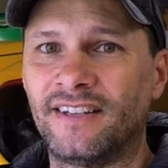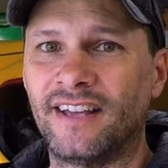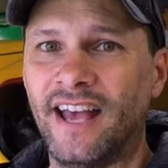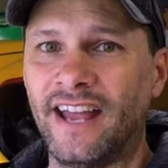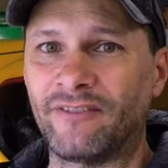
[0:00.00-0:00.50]

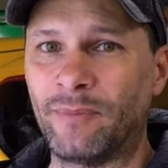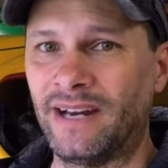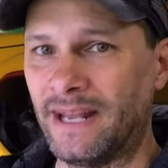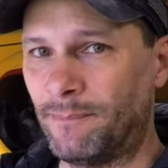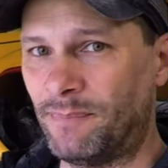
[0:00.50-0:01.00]
Hey
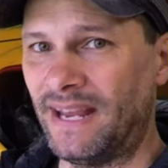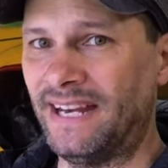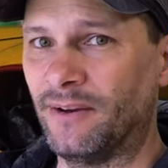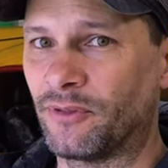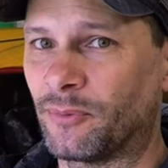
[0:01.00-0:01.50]
everybody, Pete
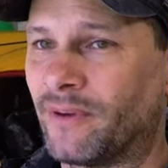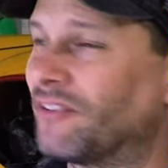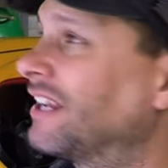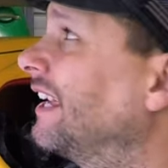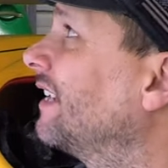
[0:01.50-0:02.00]
here with the River
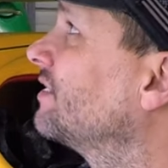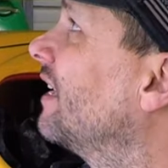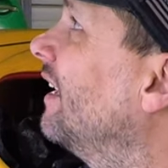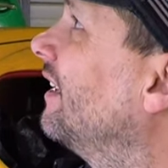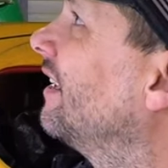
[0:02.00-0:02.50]
Kings.
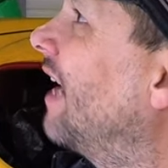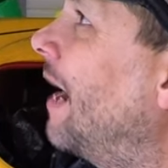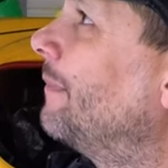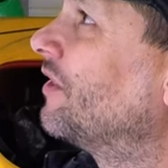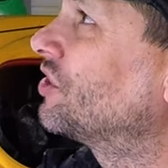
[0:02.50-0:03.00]

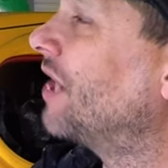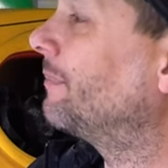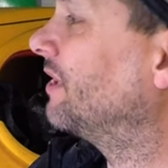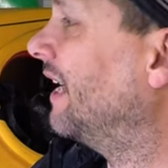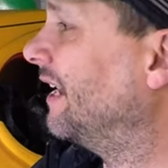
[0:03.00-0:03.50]
I'm in the
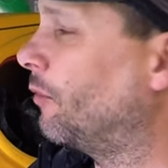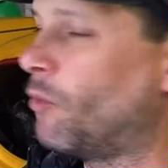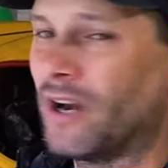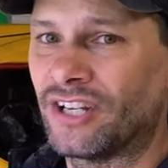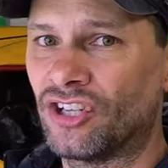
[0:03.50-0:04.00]
shop today and I
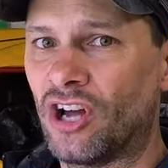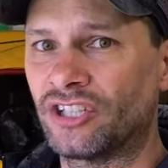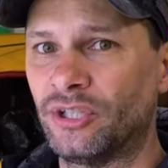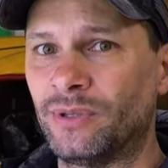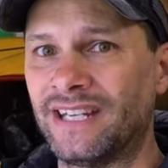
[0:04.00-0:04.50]
want to talk
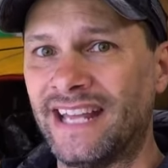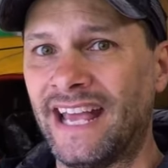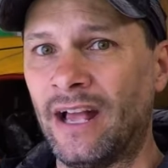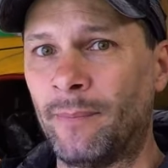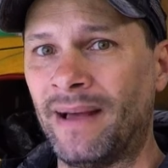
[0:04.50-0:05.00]
to you
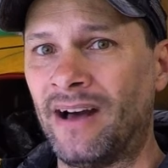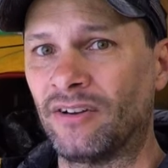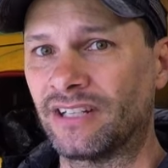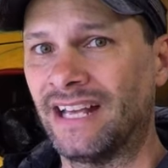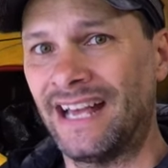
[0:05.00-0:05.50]
today
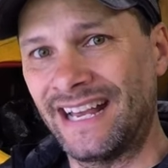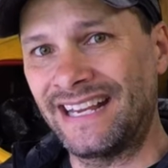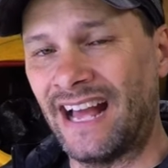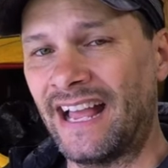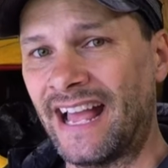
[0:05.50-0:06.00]
about
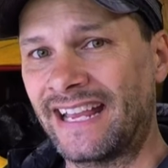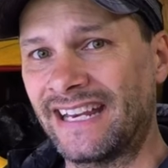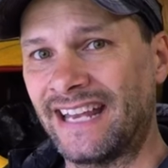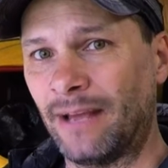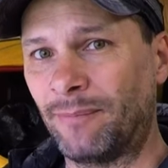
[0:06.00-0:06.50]

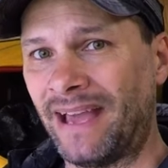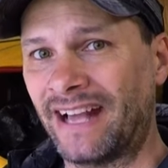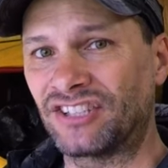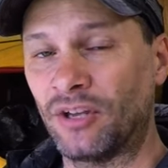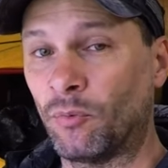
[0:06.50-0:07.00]
kayaking deck
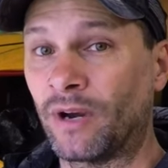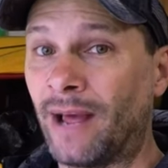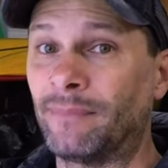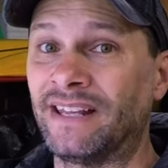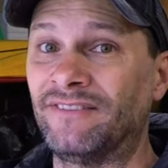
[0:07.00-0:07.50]
bags and what
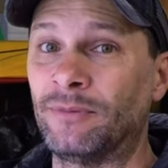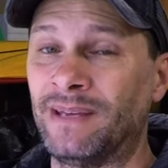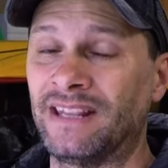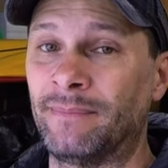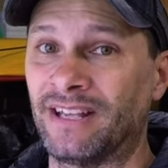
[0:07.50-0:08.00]
I believe to
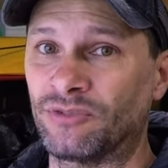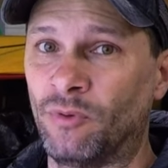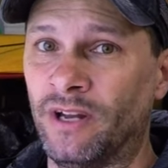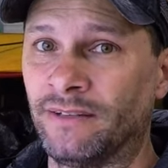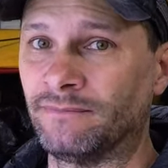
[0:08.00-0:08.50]
be the best
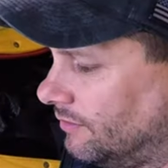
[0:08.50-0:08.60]
one.